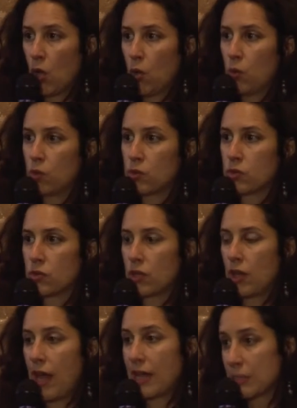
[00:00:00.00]
whose
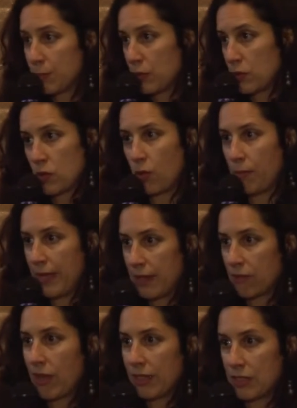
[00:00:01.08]
husbands or male
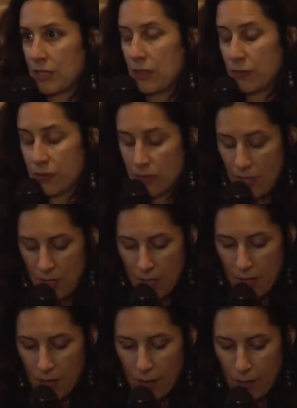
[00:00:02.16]
relatives
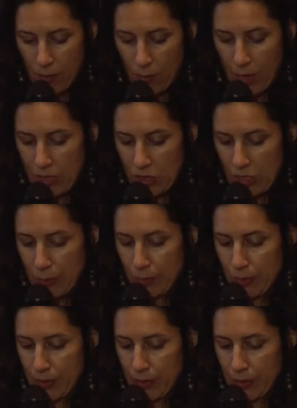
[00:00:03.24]
were actually